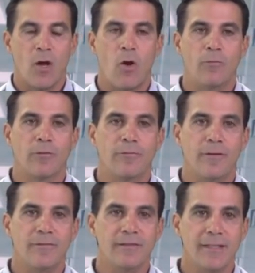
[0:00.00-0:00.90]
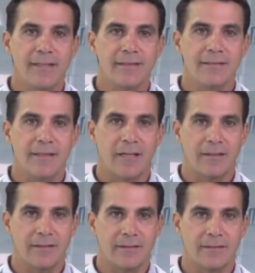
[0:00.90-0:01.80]
Over 15
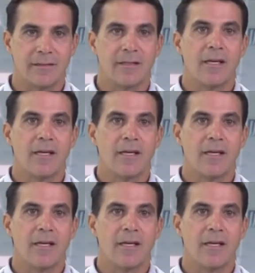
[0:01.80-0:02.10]
studies